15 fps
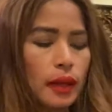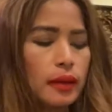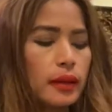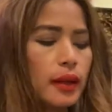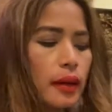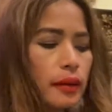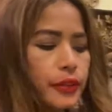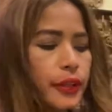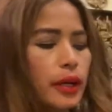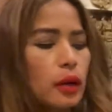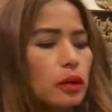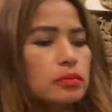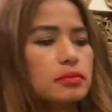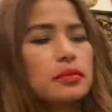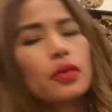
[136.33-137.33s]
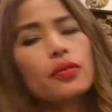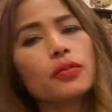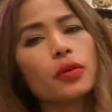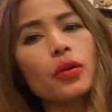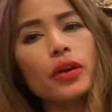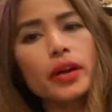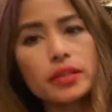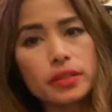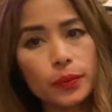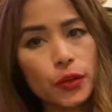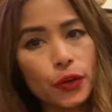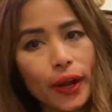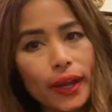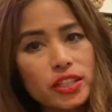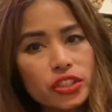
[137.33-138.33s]
now, you know, of course, if
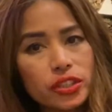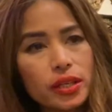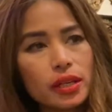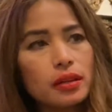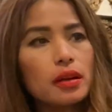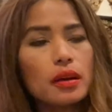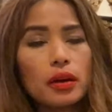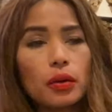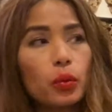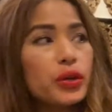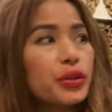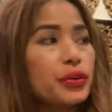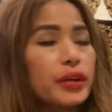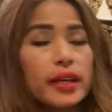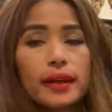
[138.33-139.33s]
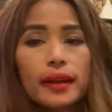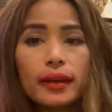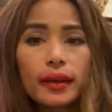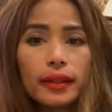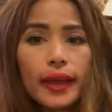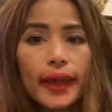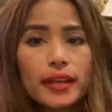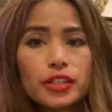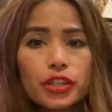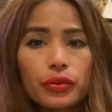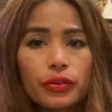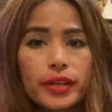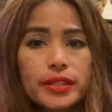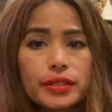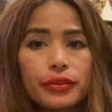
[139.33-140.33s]
you're Asian, when you're eating at the Asian
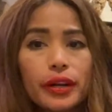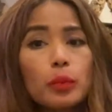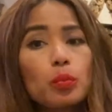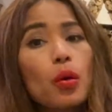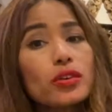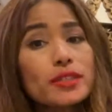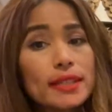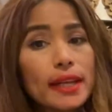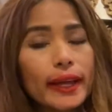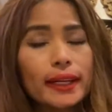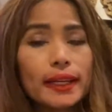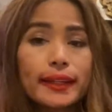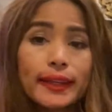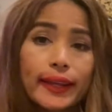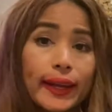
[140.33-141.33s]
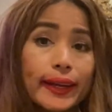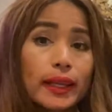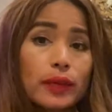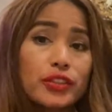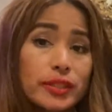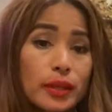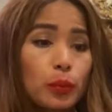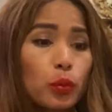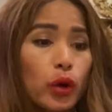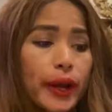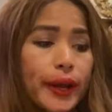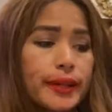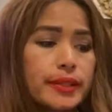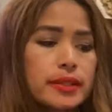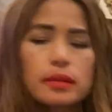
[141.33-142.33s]
restaurant, most likely they're gonna give you some
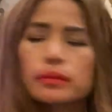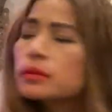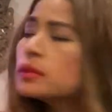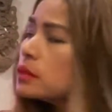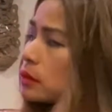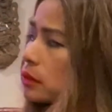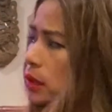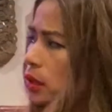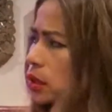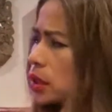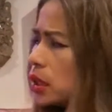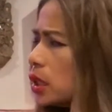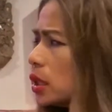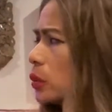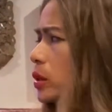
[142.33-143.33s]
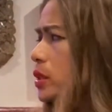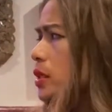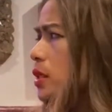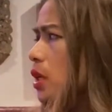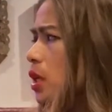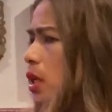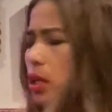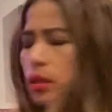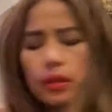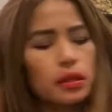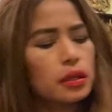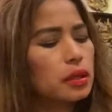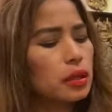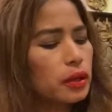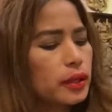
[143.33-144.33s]
rice. Hey, what's that?
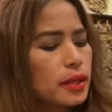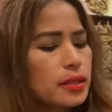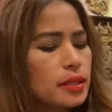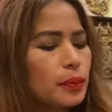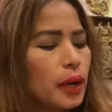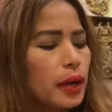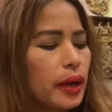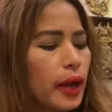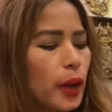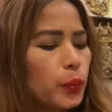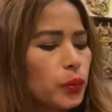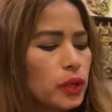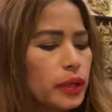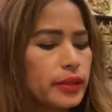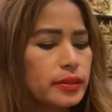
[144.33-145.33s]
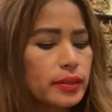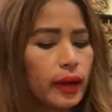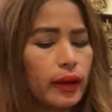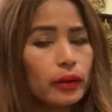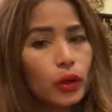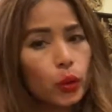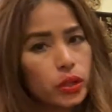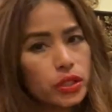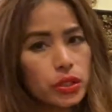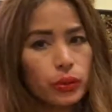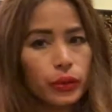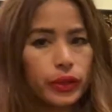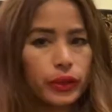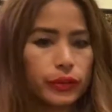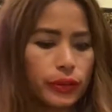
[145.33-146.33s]
Oh, there's some kind of ambulance. I don't know what's
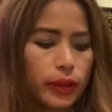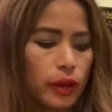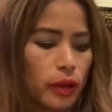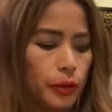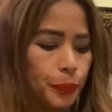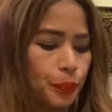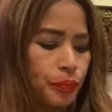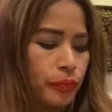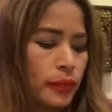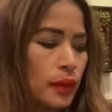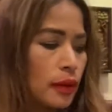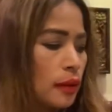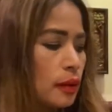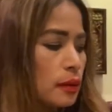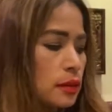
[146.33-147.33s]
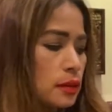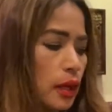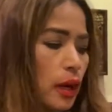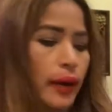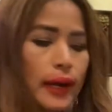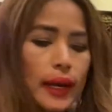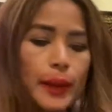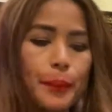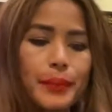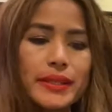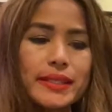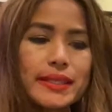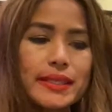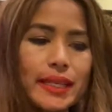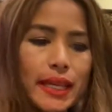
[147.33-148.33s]
going on there. All right, let me
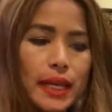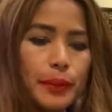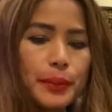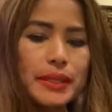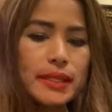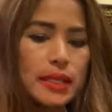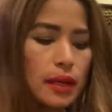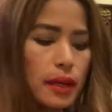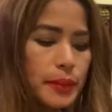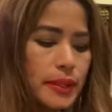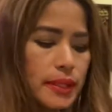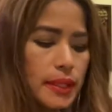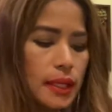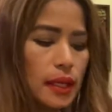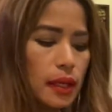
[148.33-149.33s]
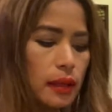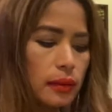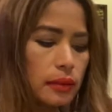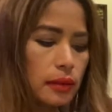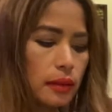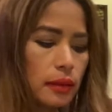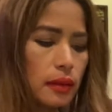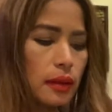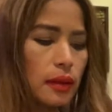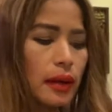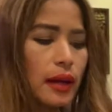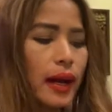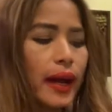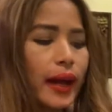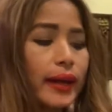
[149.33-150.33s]
see, let me see, let me see.
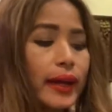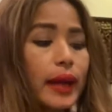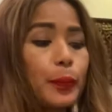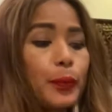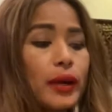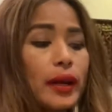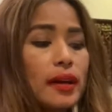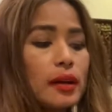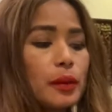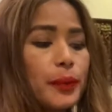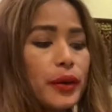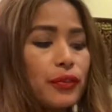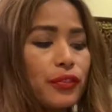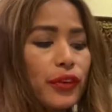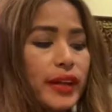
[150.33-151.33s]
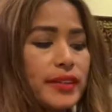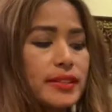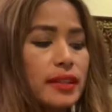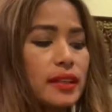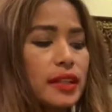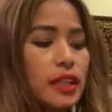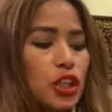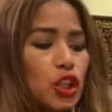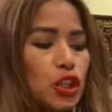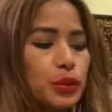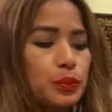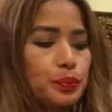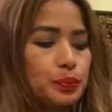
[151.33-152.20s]
I gotta put a little bit of rice in here.